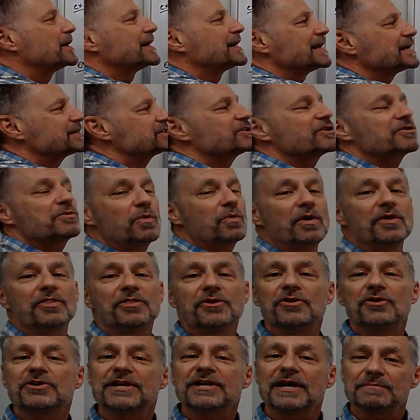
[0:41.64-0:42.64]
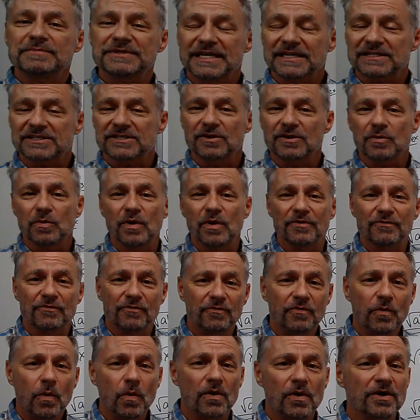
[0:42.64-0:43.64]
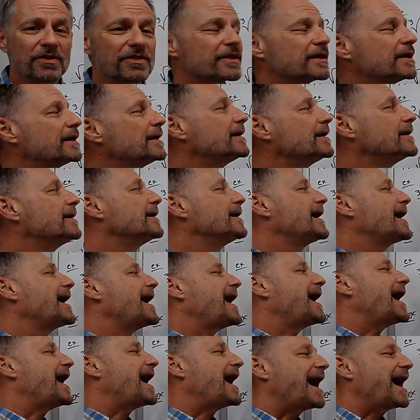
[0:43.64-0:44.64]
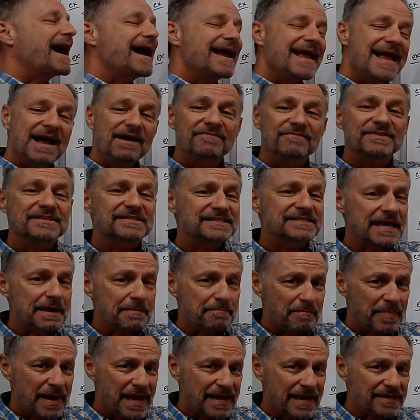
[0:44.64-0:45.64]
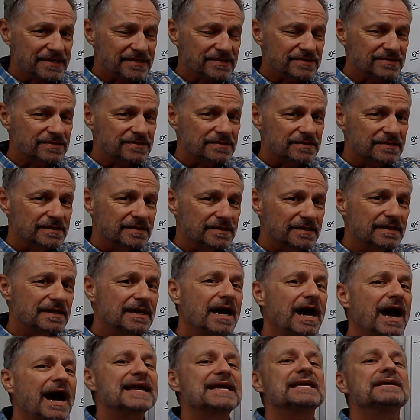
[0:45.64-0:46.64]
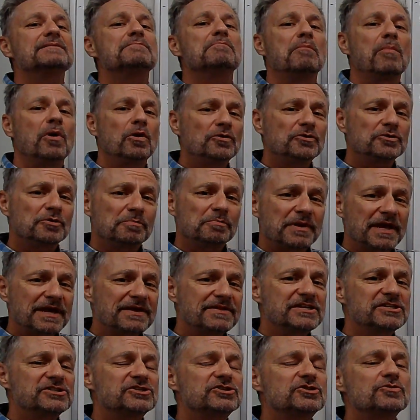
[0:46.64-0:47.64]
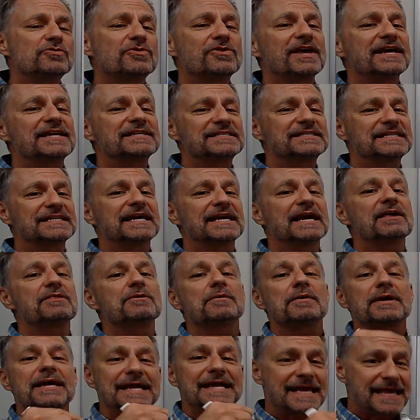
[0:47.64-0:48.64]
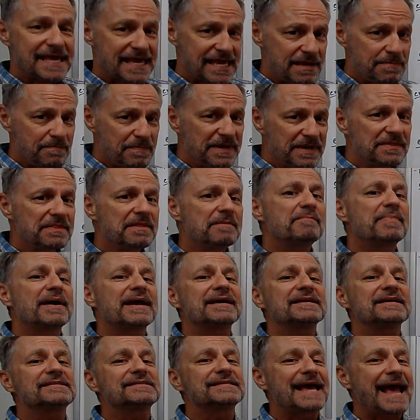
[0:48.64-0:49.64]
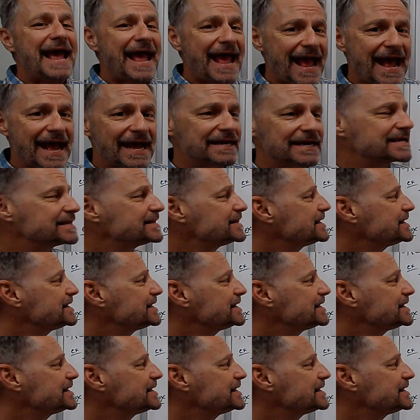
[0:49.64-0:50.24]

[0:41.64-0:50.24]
x to the one-third times x to the one-fourth. I have the same base. I can multiply these two things together, keeping the base, adding the